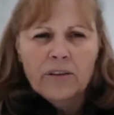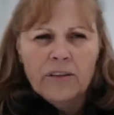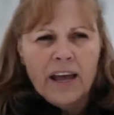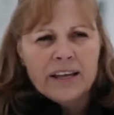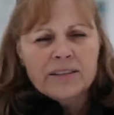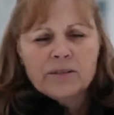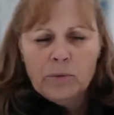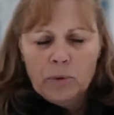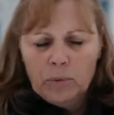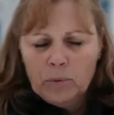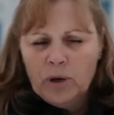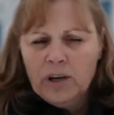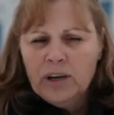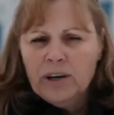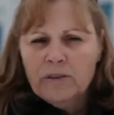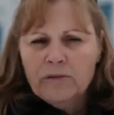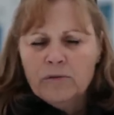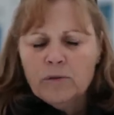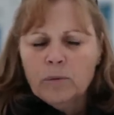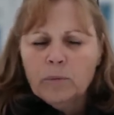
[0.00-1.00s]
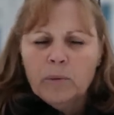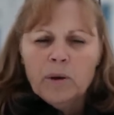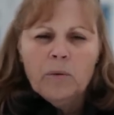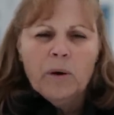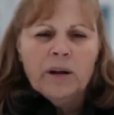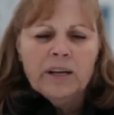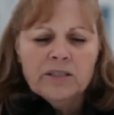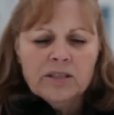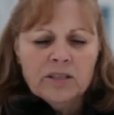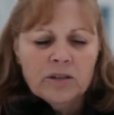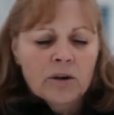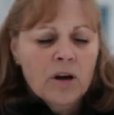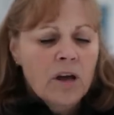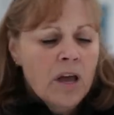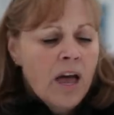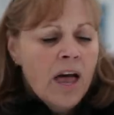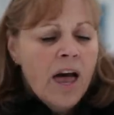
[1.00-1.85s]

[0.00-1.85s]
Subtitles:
and that's what we're here for and we want to do.